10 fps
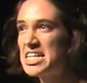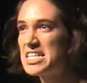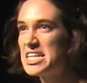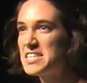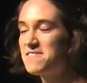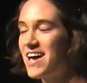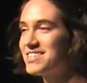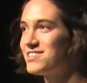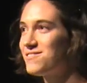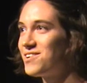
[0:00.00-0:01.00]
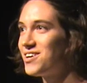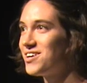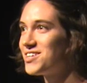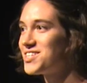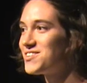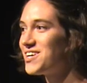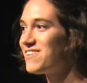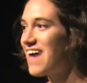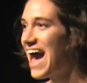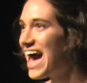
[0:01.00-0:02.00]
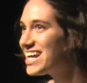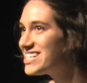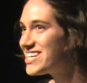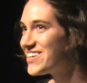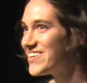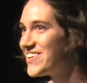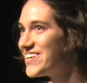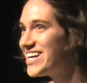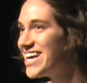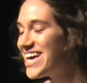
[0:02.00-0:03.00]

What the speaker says: into this festival sort of attitude